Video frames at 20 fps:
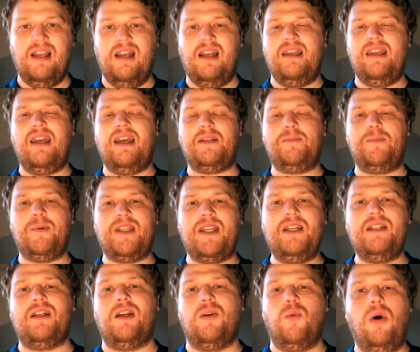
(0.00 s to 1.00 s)
Yes, but
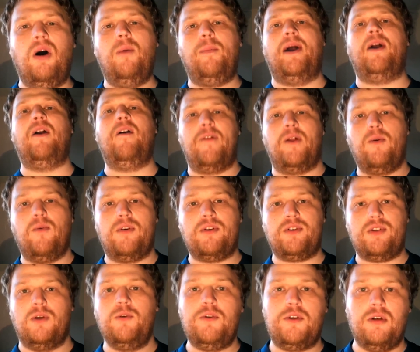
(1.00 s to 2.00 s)
TJ, what about if there were a
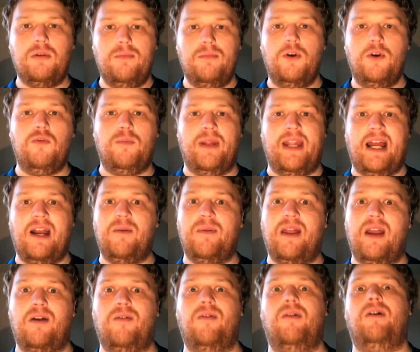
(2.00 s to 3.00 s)
social movement out
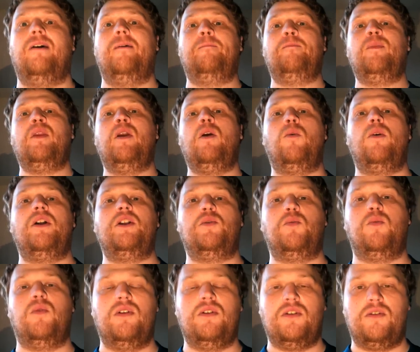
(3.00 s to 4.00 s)
there, right, which
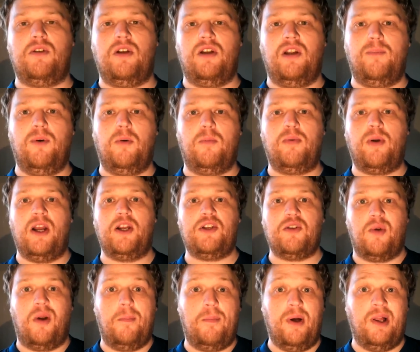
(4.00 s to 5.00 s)
was going to put
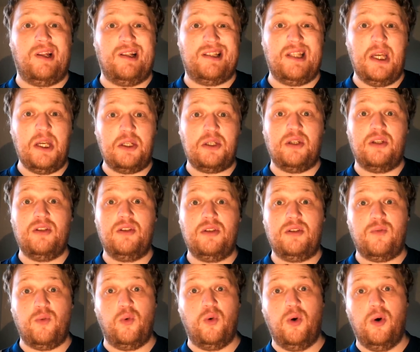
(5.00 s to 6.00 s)
pressure on
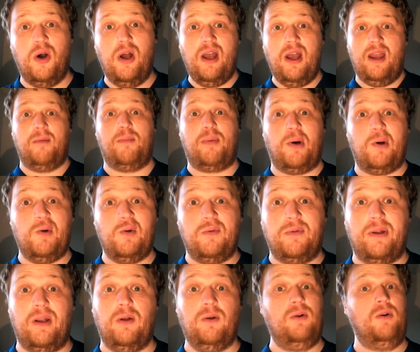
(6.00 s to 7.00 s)
politicians for
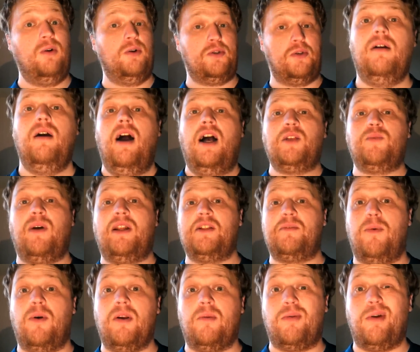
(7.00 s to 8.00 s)
improved laws, as well as
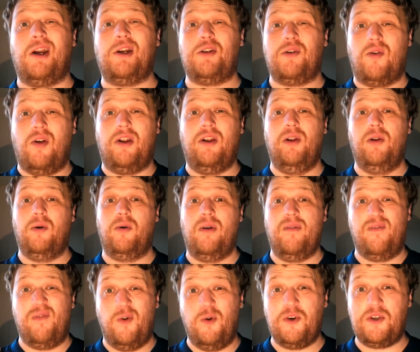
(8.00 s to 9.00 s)
putting pressure on law
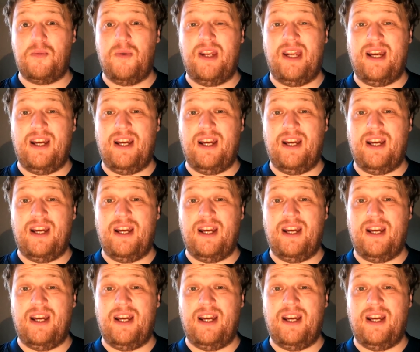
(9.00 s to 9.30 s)
enforcement